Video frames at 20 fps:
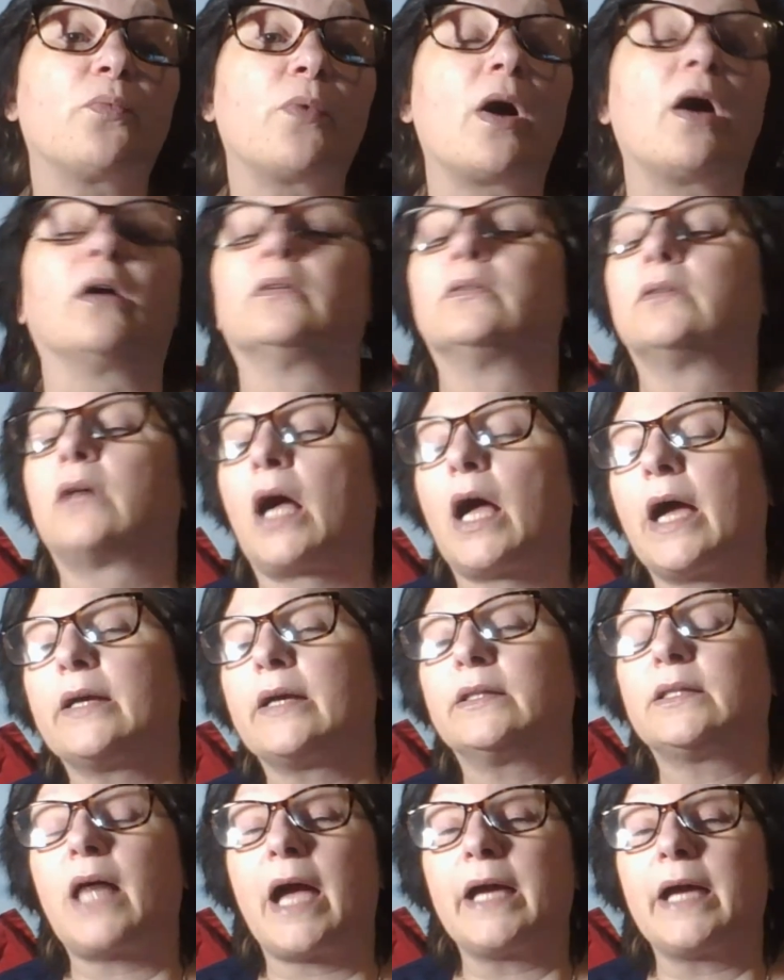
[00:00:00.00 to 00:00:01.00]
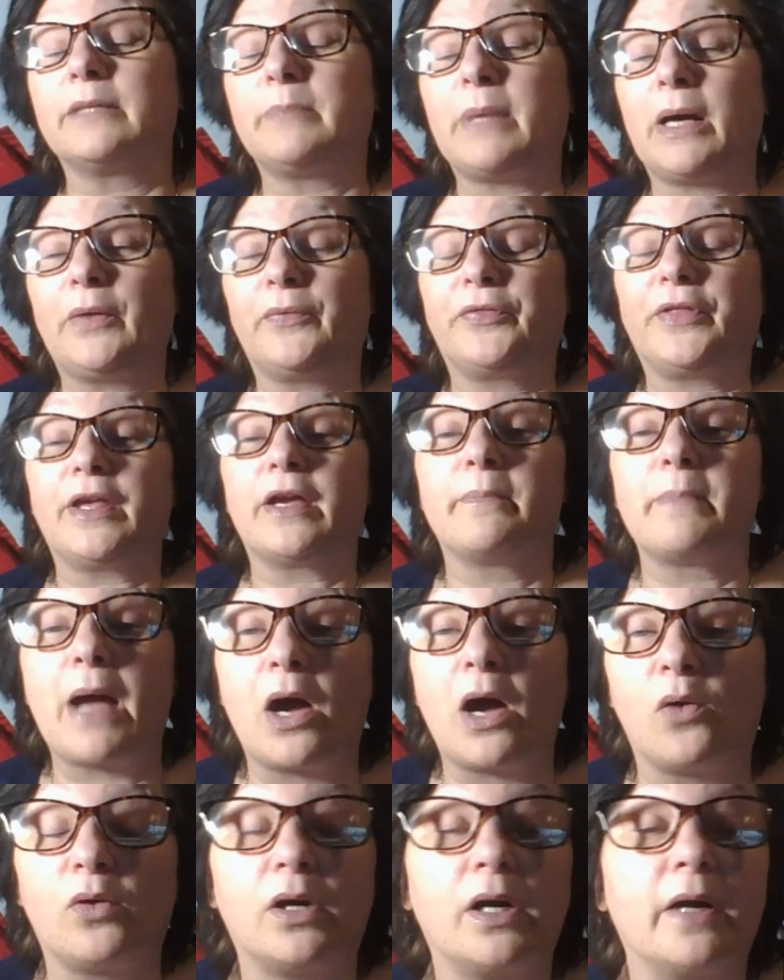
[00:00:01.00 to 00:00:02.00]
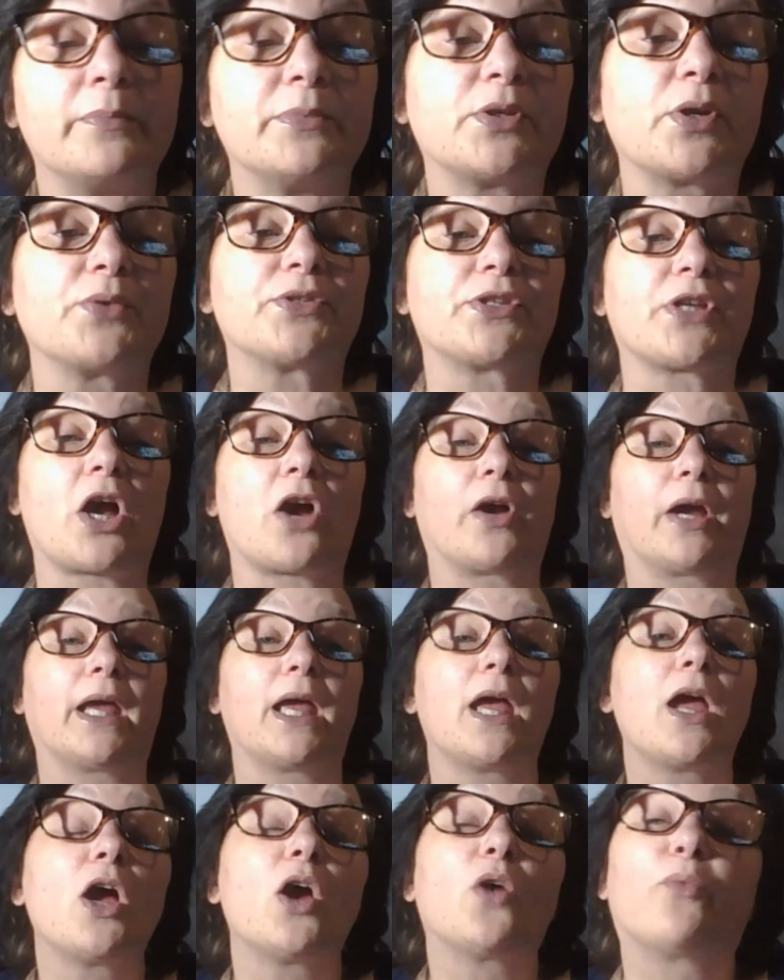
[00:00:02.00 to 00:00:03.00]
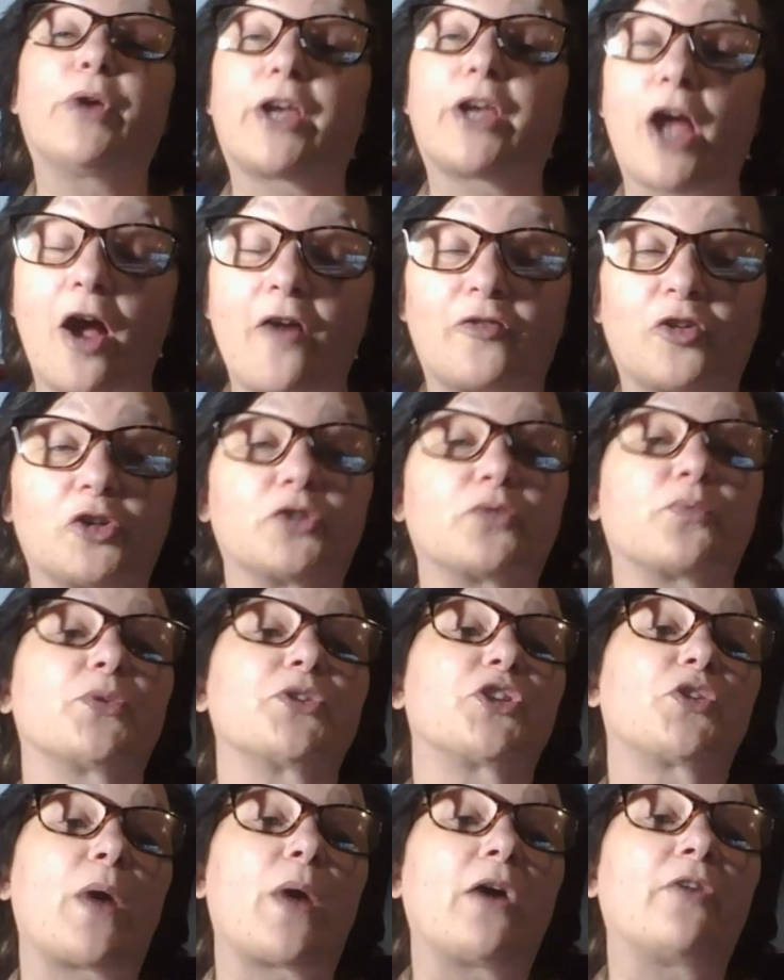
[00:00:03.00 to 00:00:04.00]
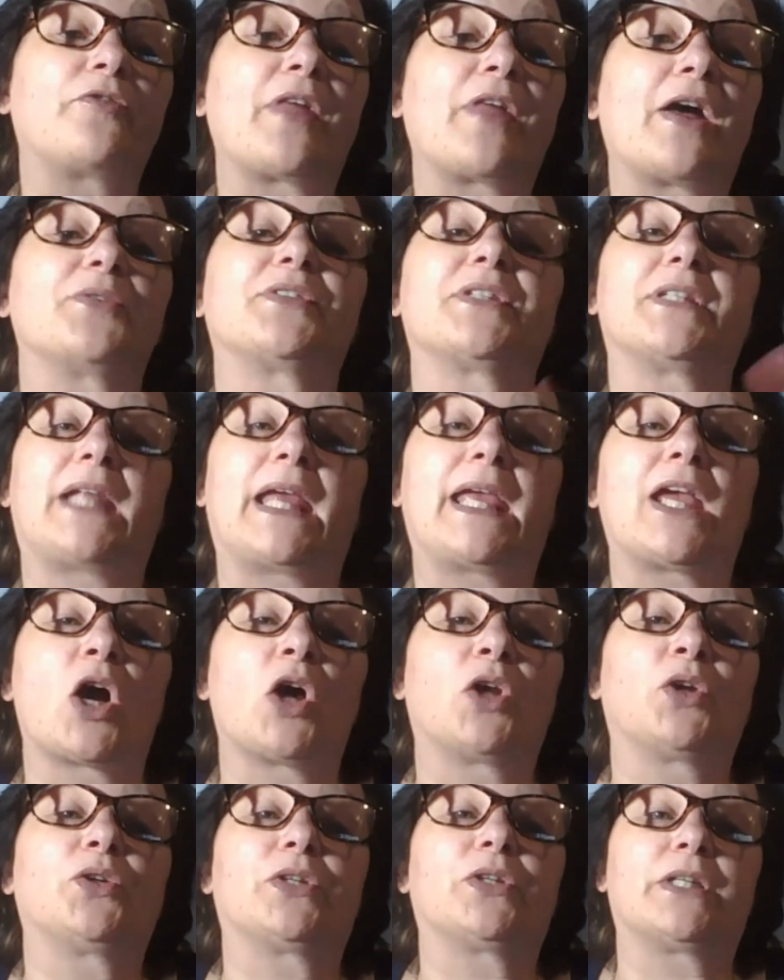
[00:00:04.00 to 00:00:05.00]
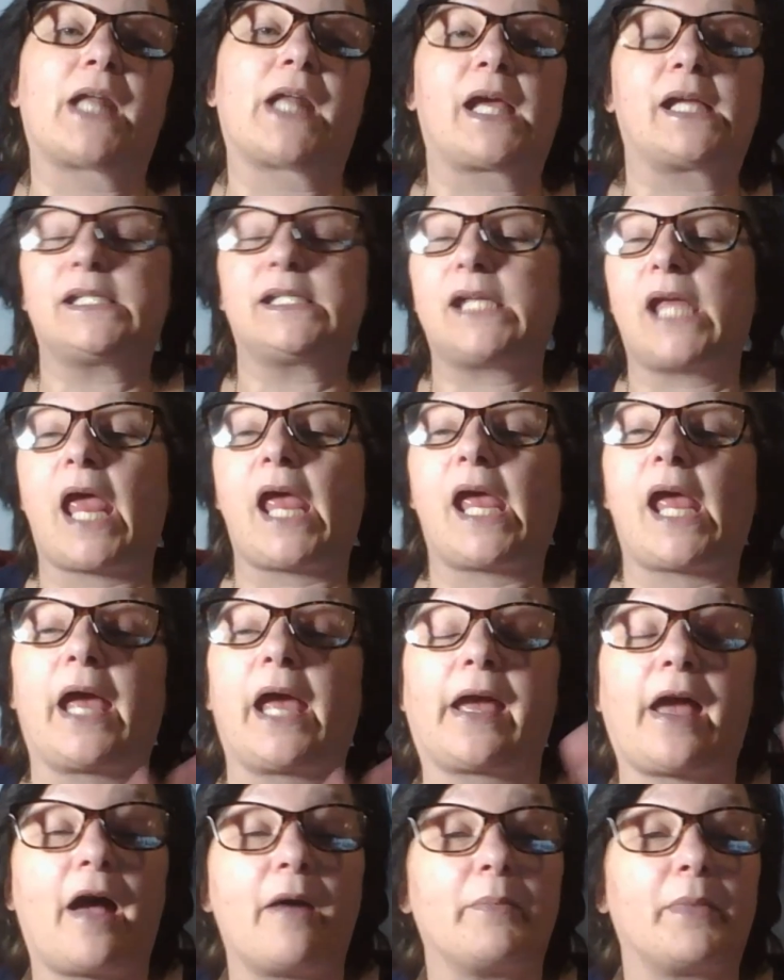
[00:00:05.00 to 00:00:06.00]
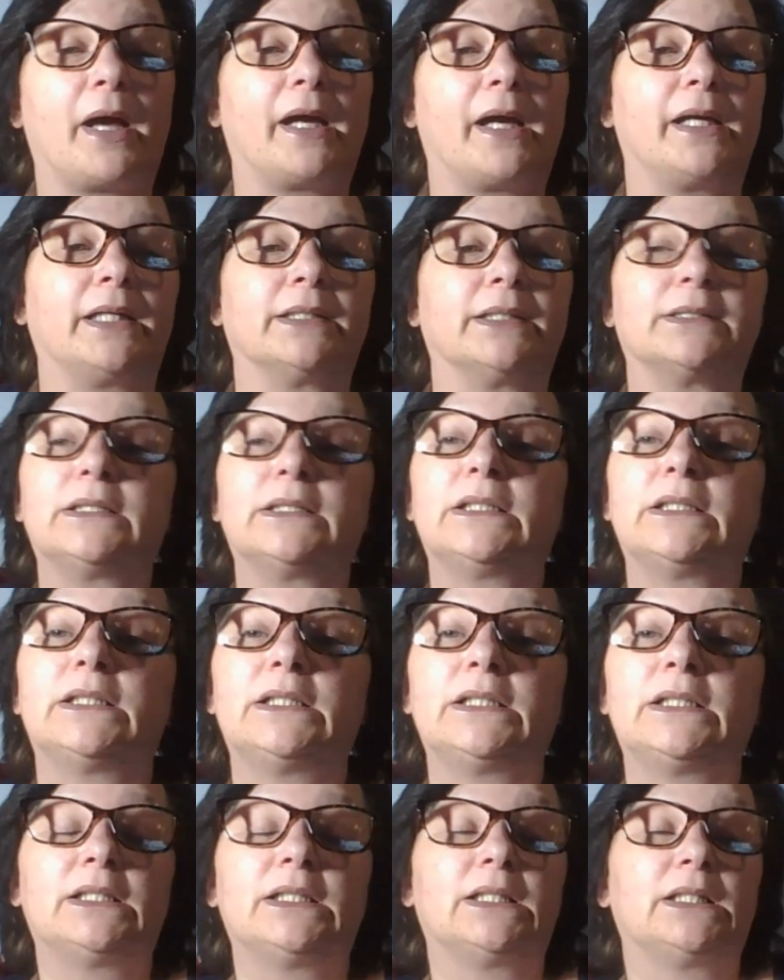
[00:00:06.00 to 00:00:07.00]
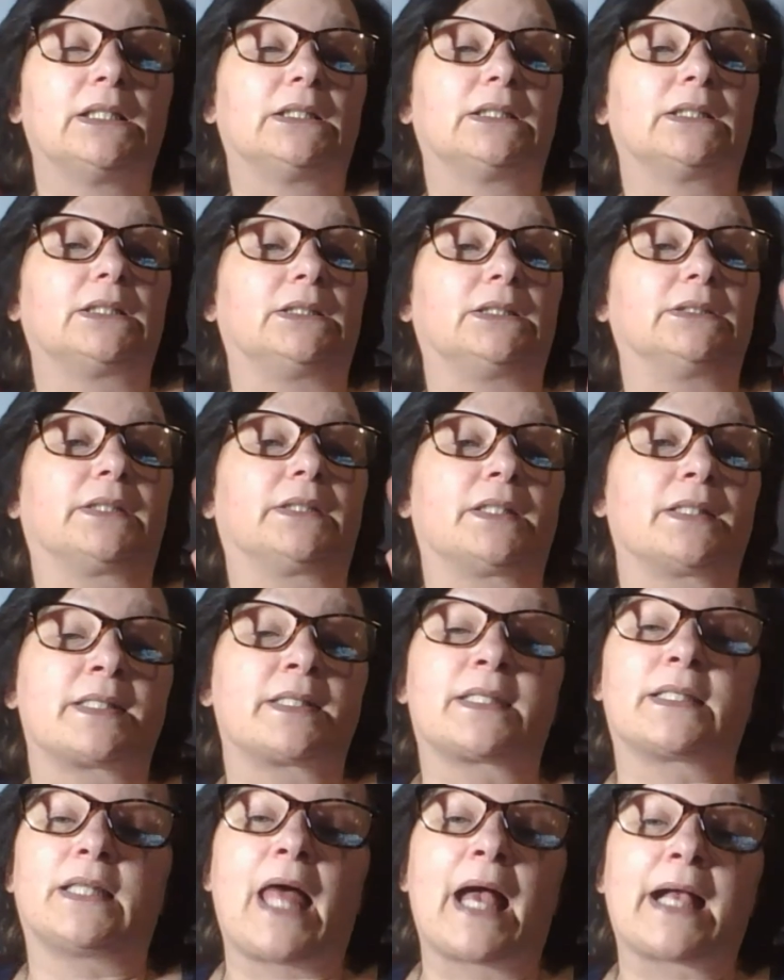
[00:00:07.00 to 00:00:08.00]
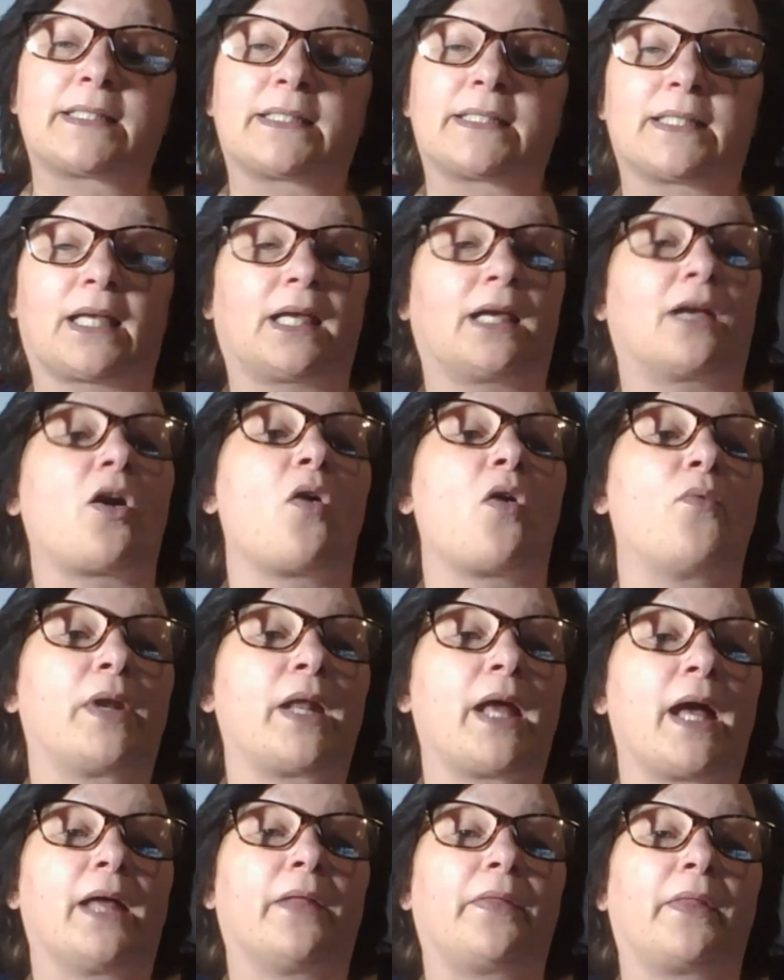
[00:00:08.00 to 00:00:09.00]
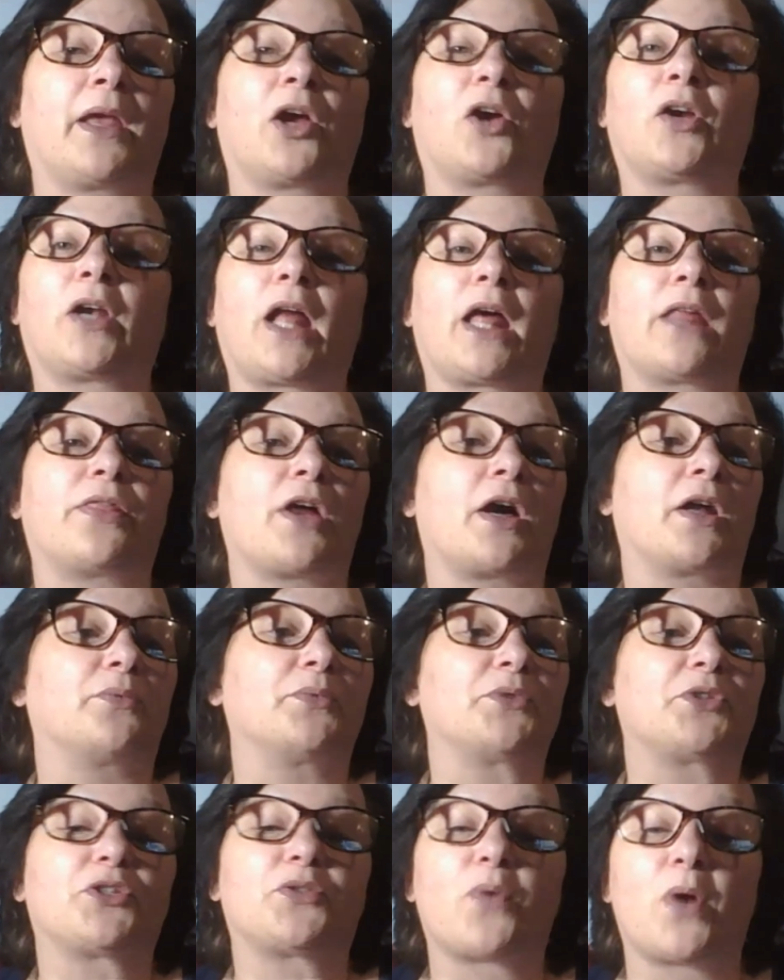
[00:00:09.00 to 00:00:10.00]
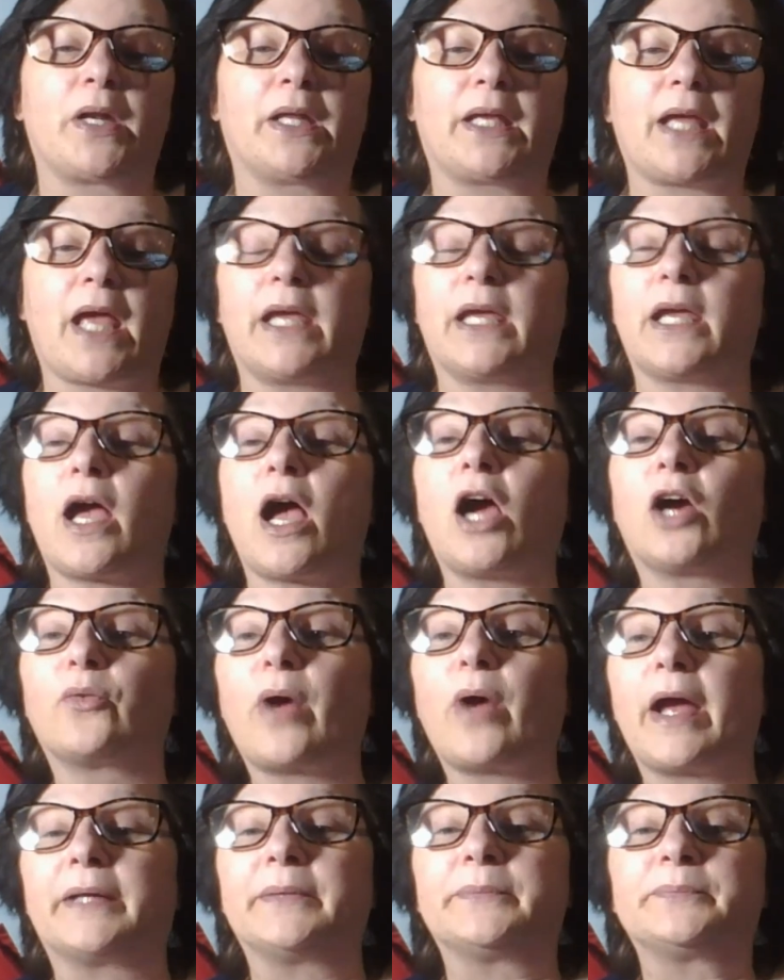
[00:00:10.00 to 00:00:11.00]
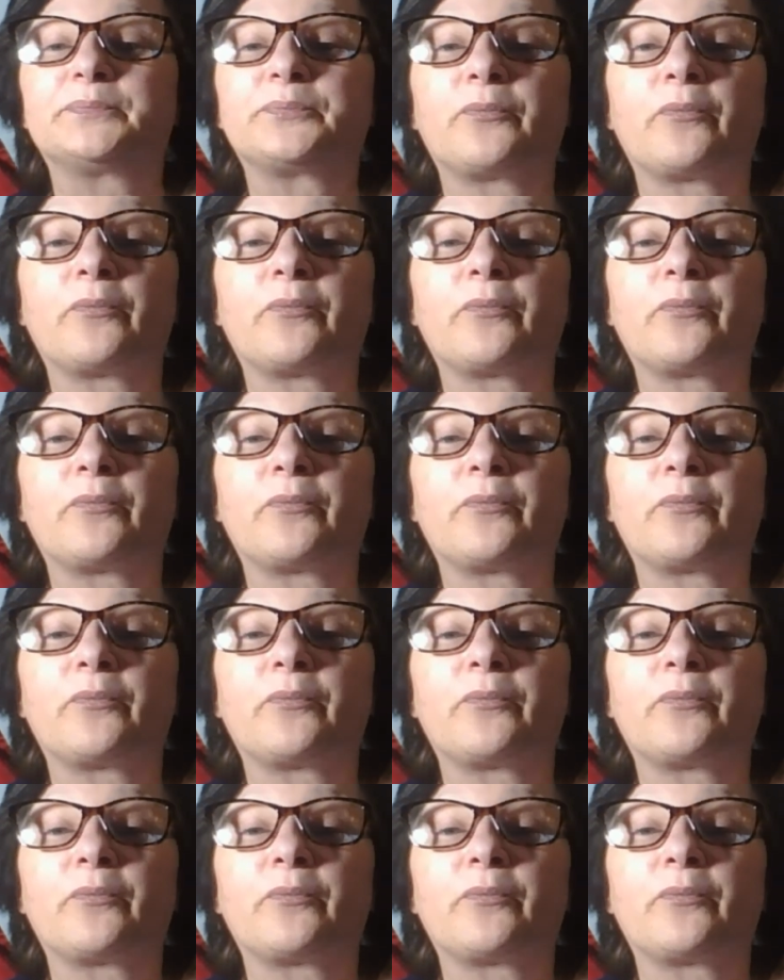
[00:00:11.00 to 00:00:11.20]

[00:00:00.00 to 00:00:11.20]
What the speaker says: Oh, I lied about the amount. I'm so sorry. Recovered was 12,898. I got my little dyslexic going on there and I thought it was 28. All right.